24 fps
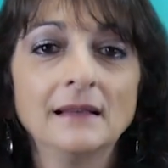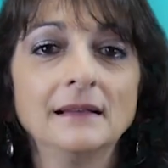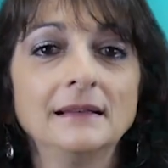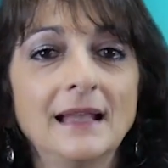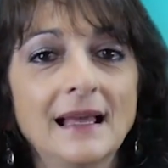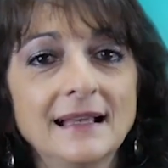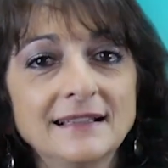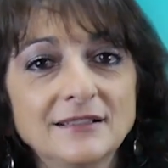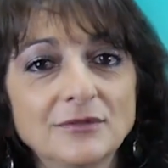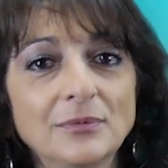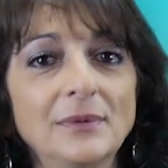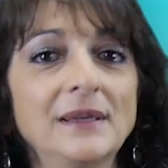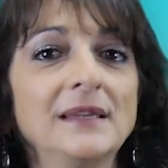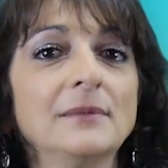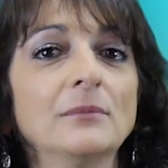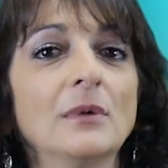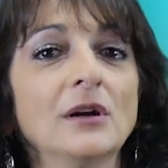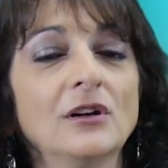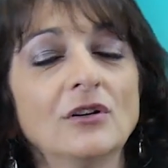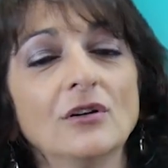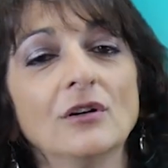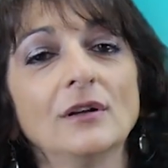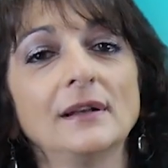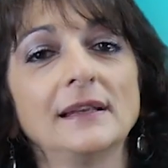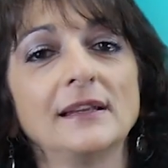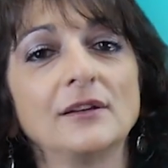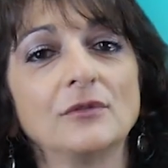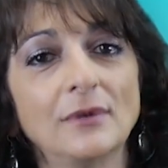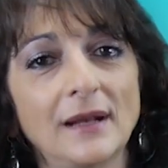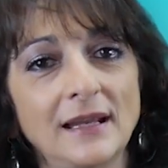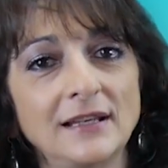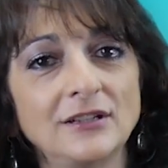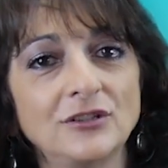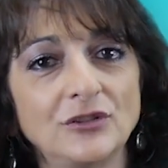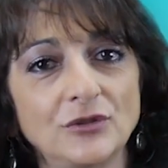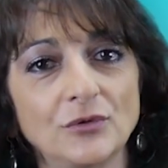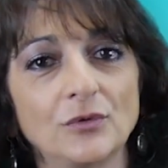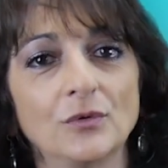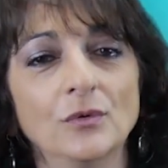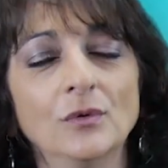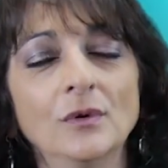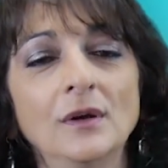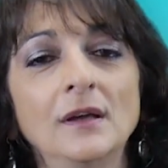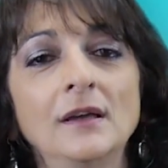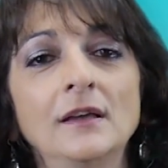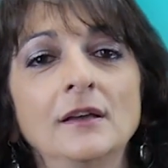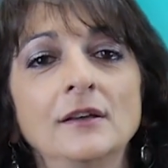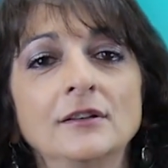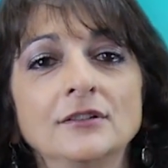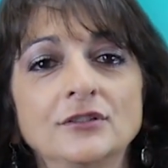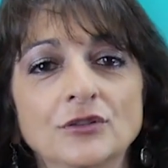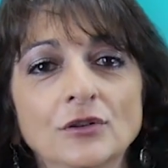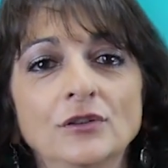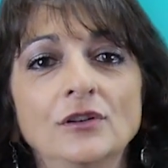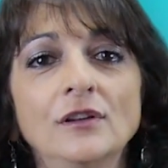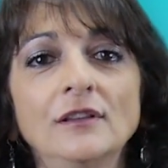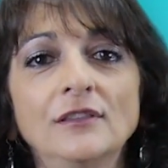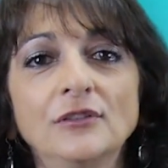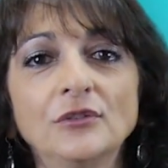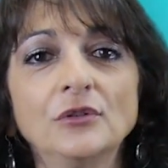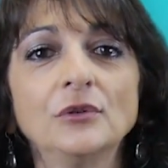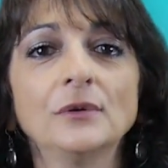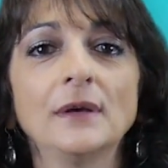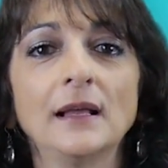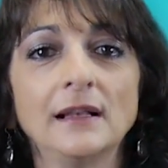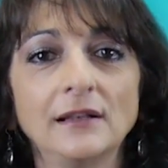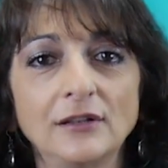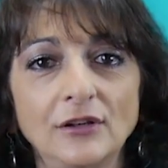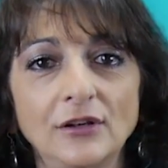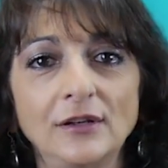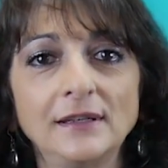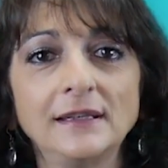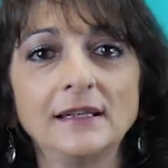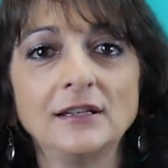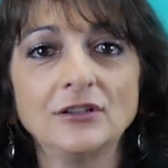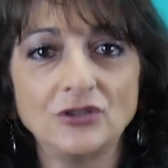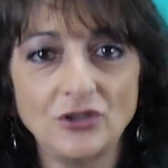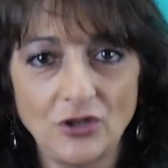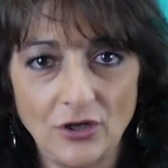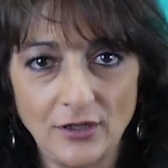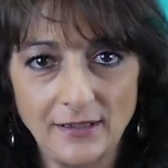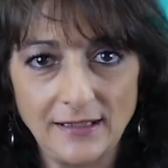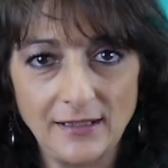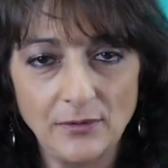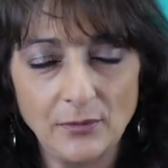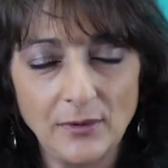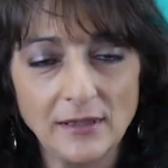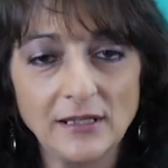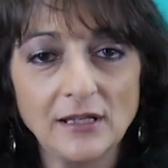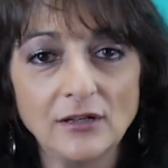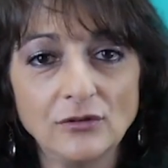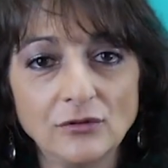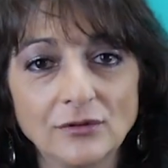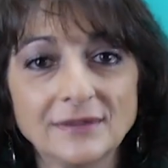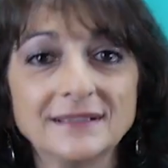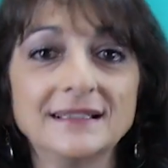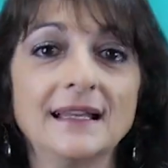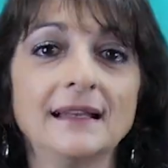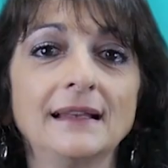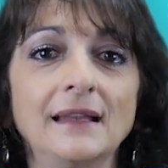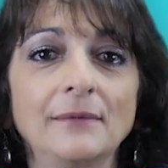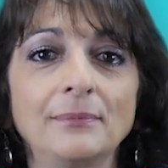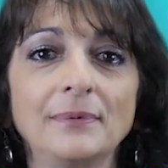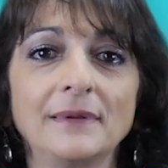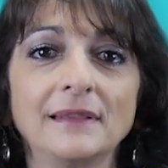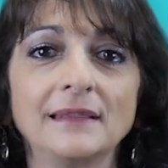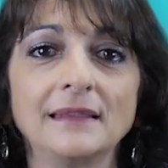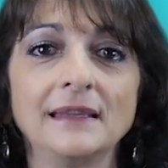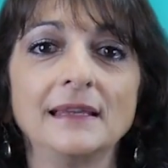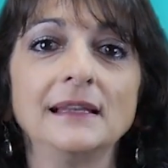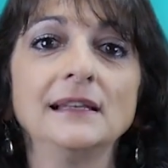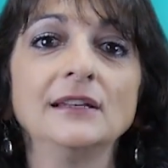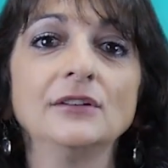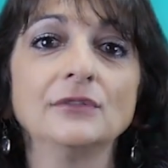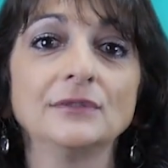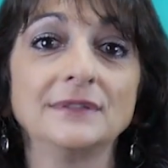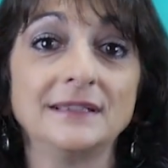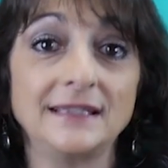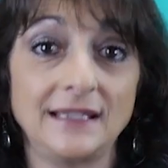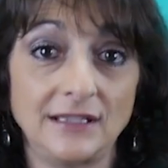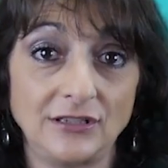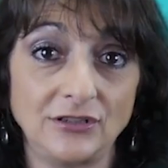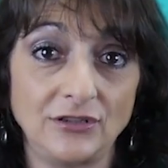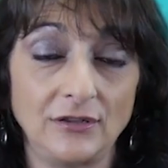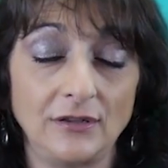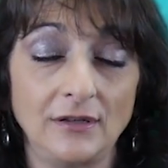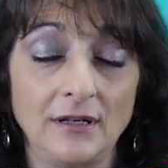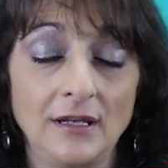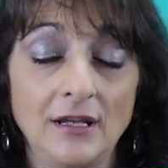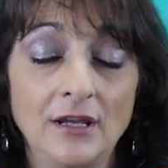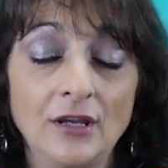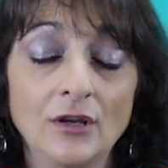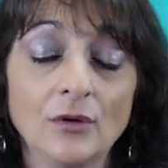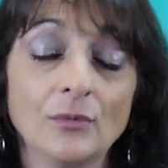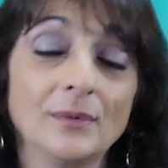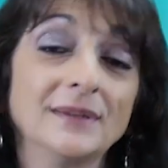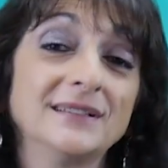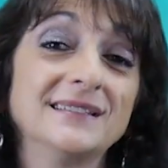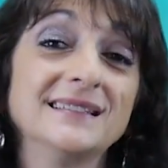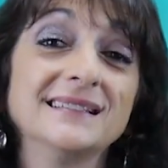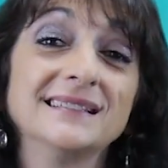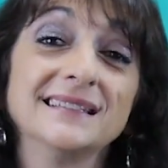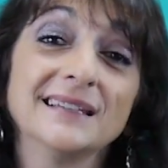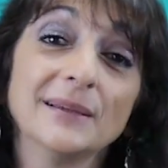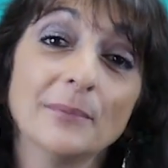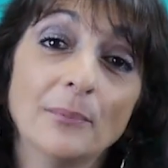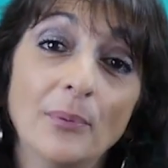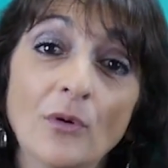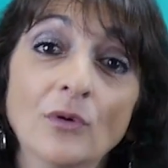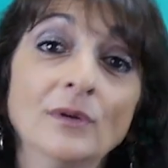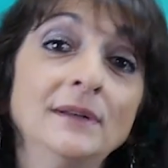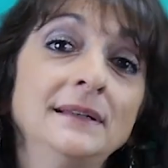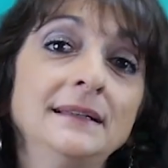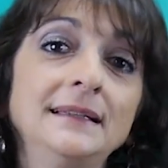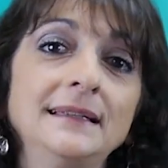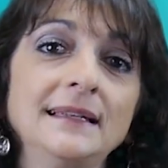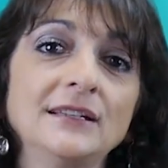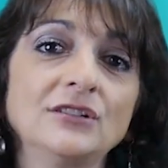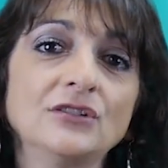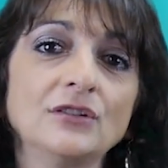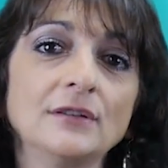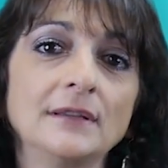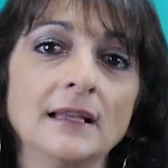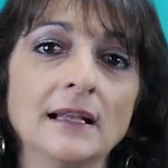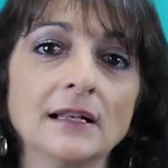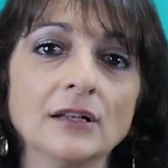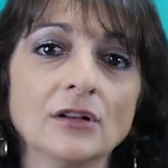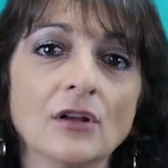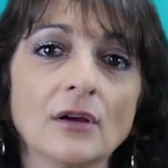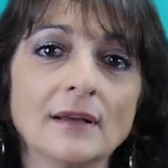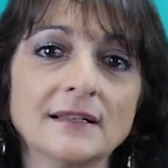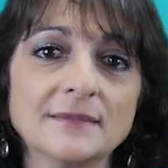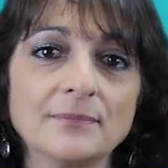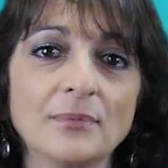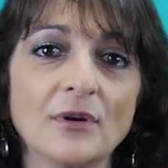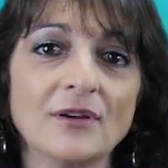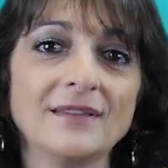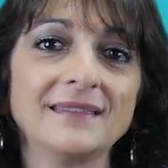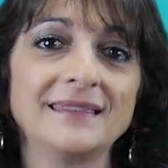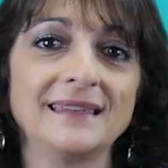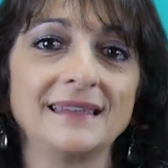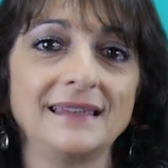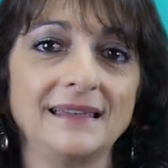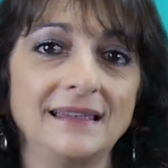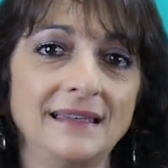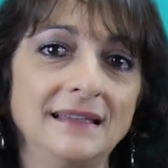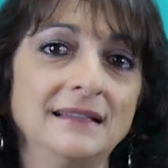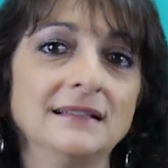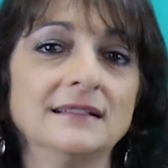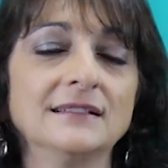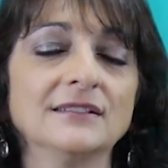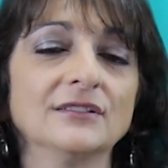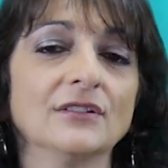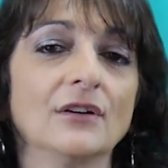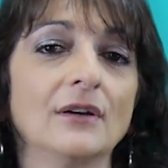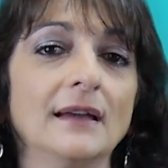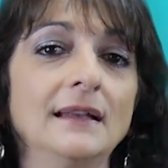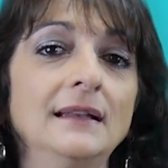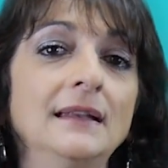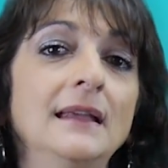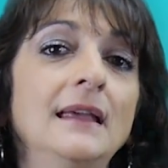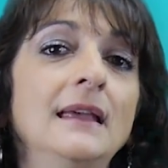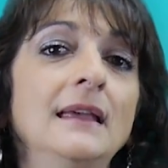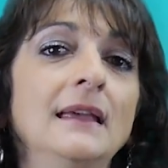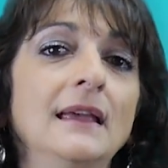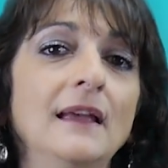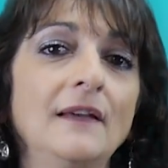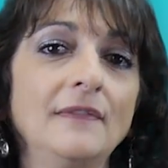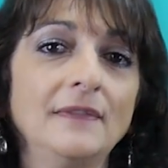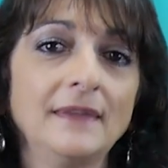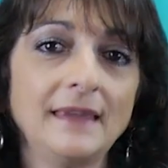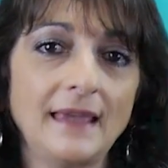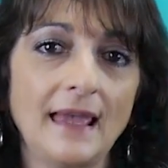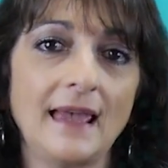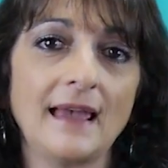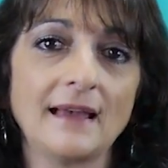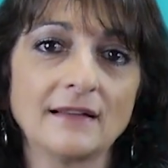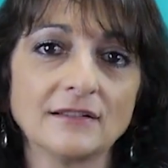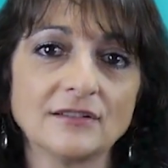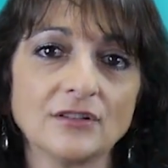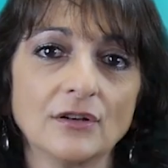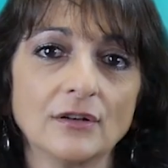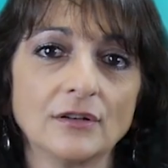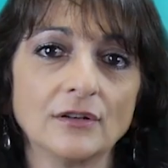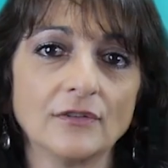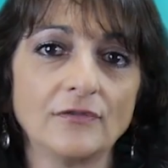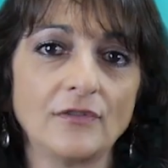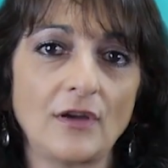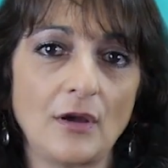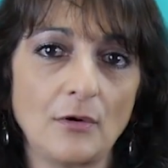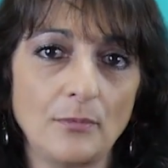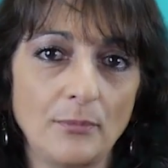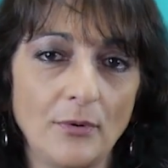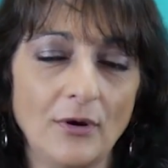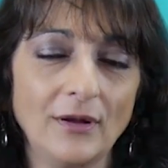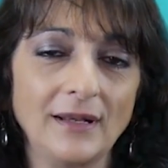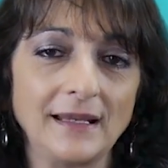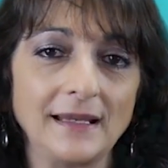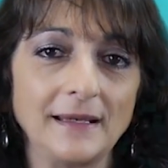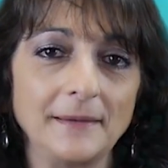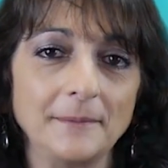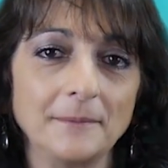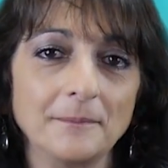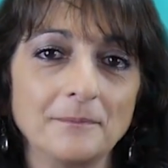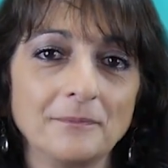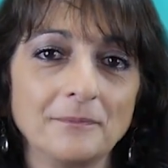Last week, my colleague Rachel took you through a learning journey where you looked at epithelial tissue, which is the important tissue that lines both the inside and the outside of our body.